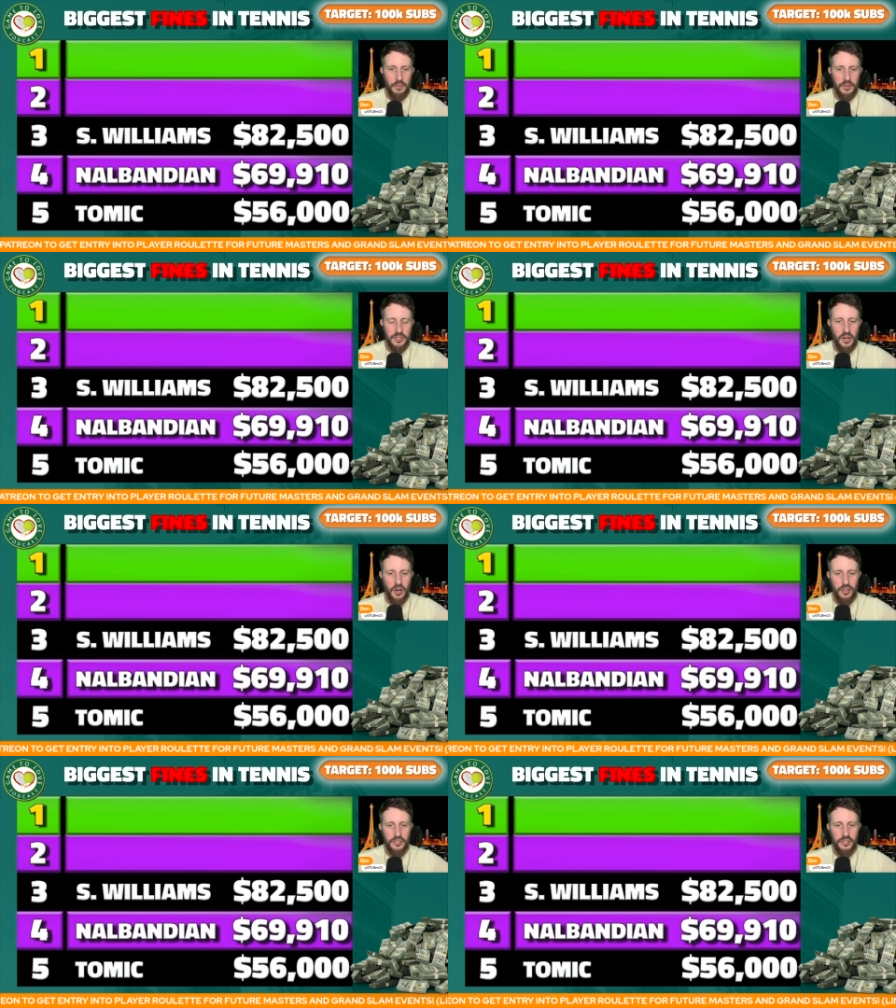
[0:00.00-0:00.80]
was
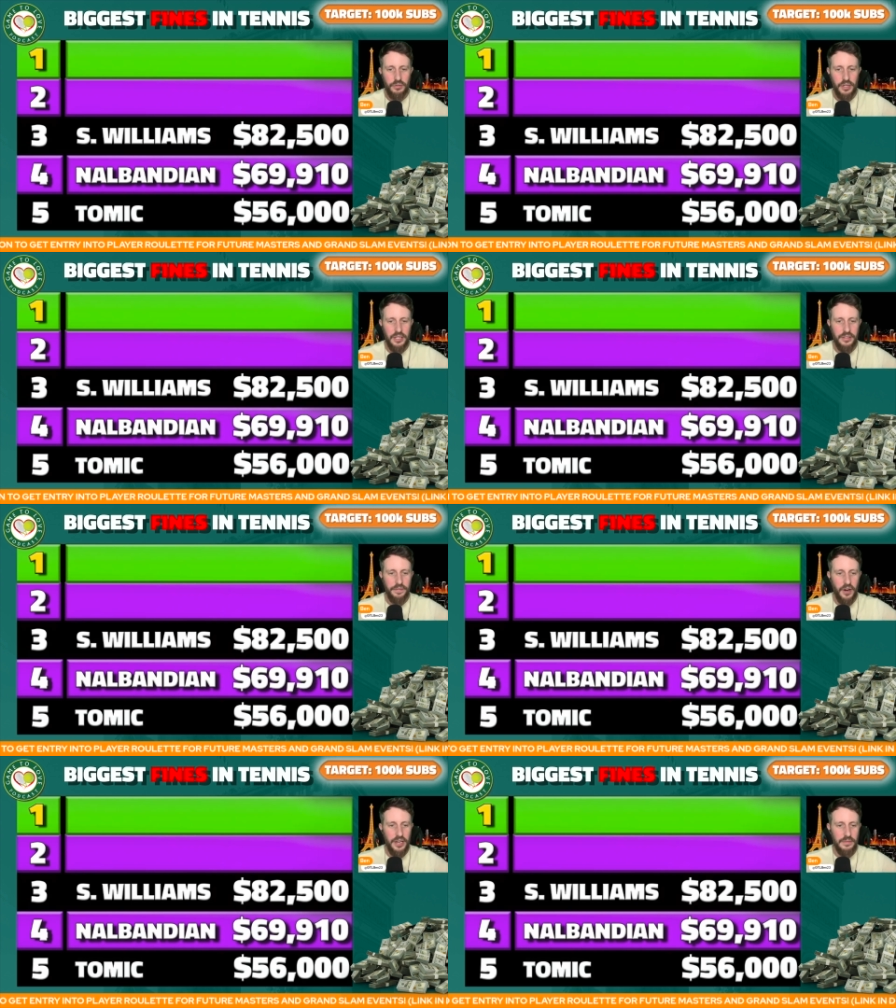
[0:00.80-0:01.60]
not Serena's
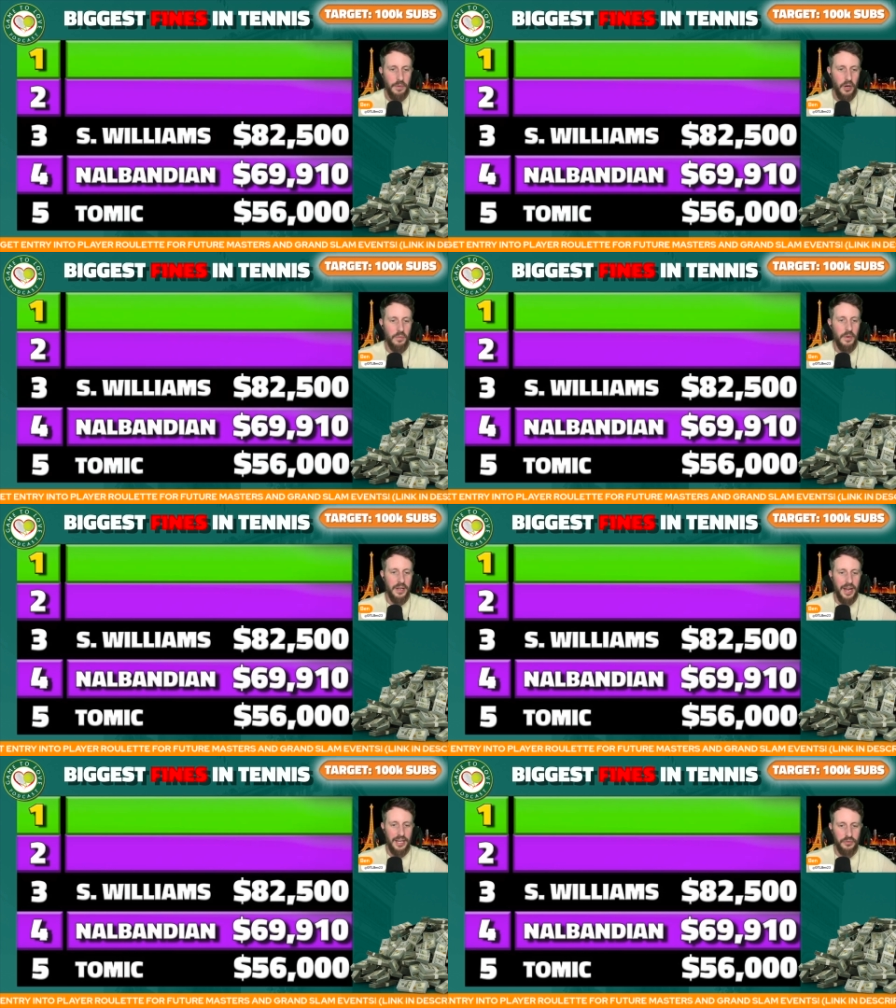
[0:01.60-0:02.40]
finest
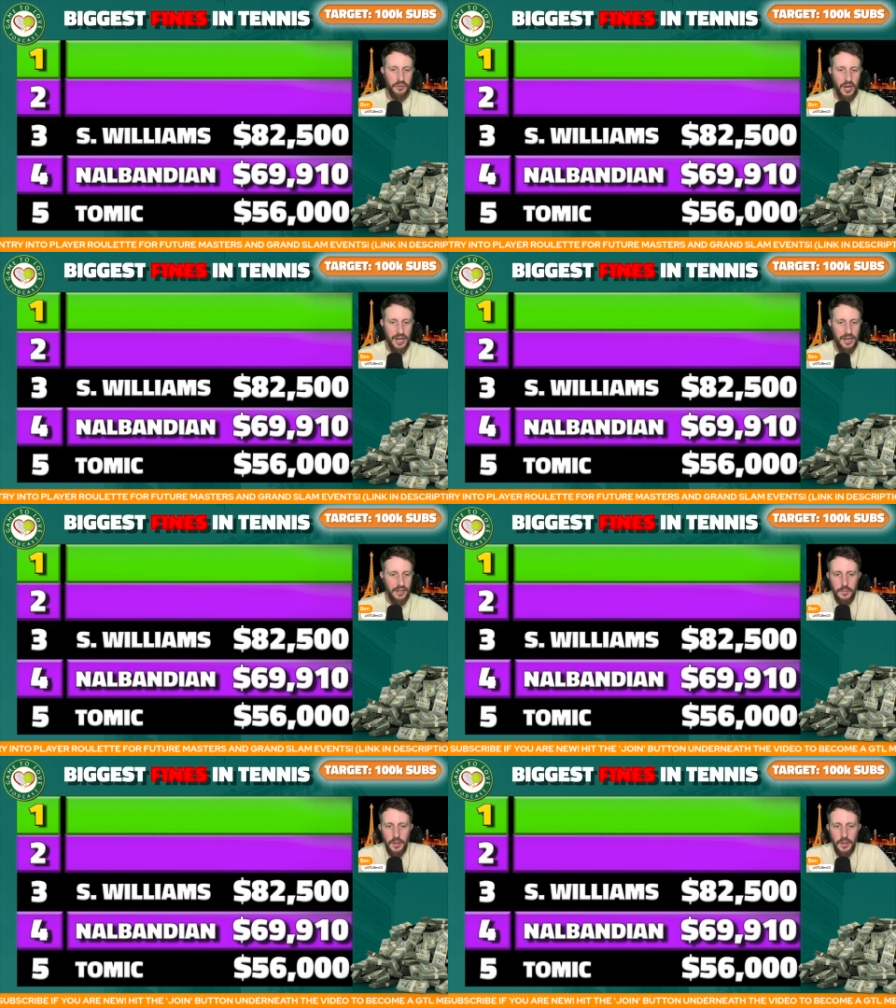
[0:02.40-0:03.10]
moment. That's right.